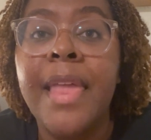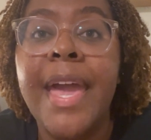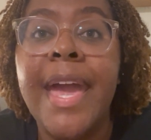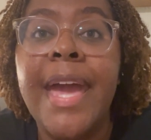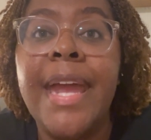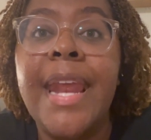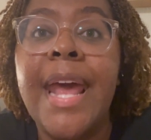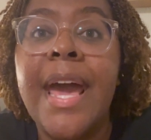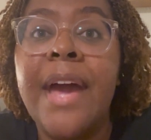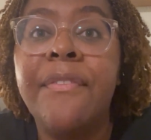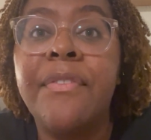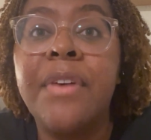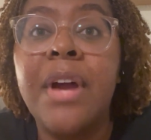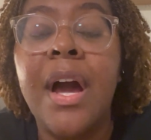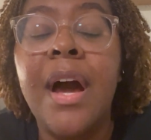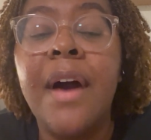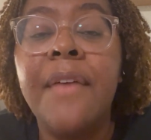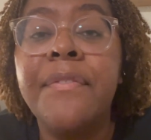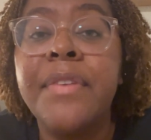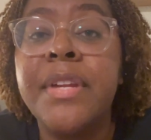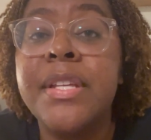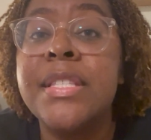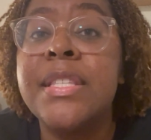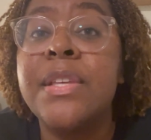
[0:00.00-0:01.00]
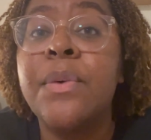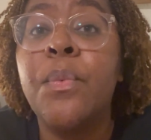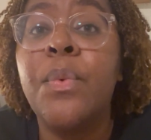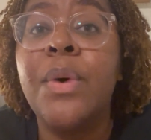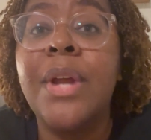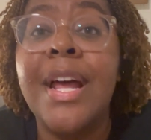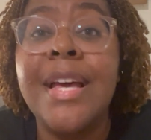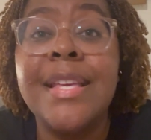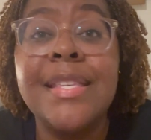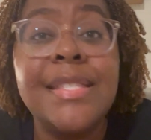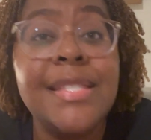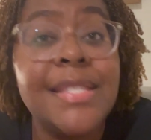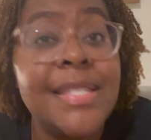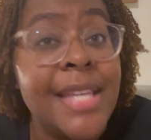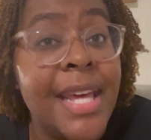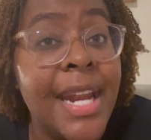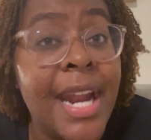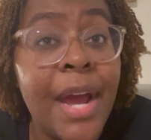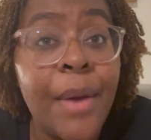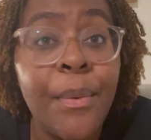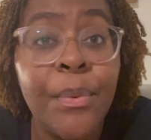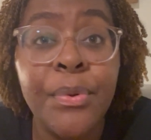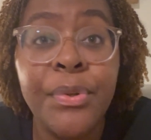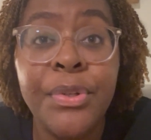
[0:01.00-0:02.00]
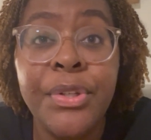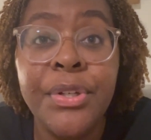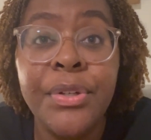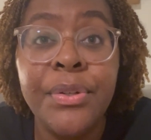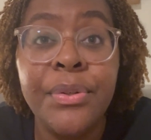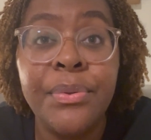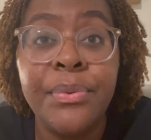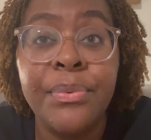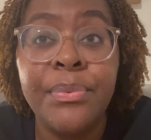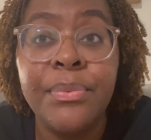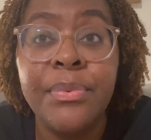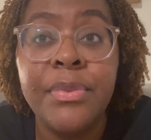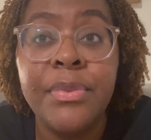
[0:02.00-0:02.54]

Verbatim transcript: and have confidence in what I said I will do.